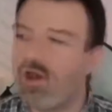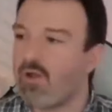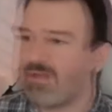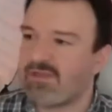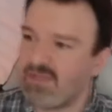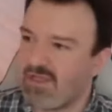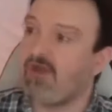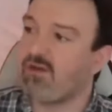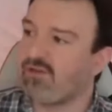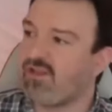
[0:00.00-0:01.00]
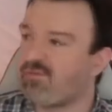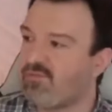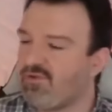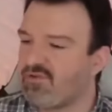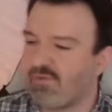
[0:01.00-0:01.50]
Oh, I picked a character
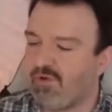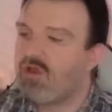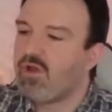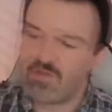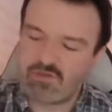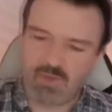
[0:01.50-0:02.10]
that's abusable.